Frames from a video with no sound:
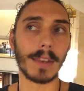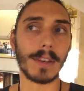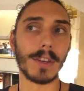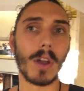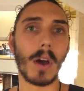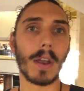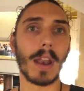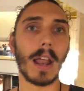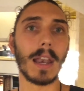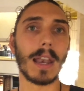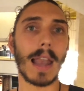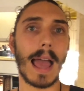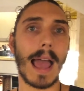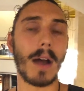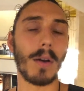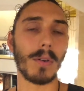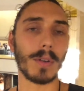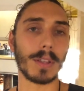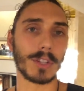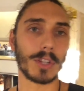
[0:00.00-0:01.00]
not
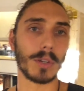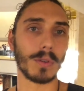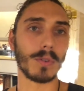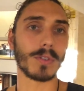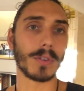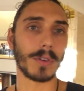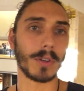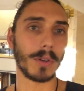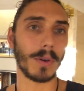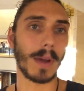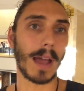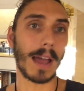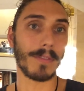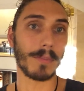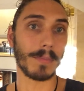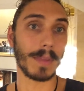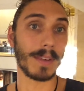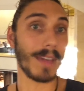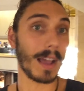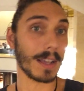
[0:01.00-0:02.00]
allow children who
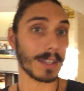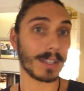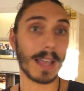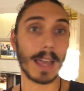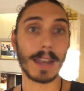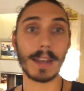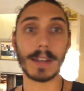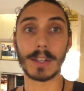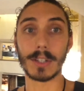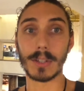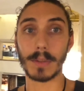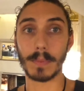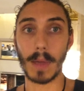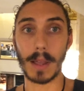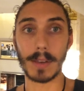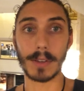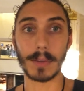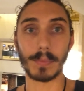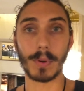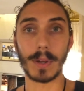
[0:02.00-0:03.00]
haven't been vaccinated into
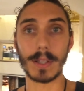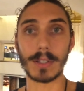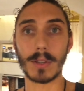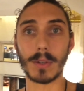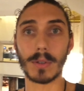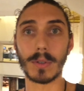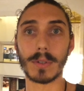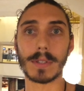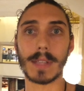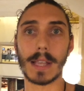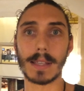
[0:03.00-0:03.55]
preschools.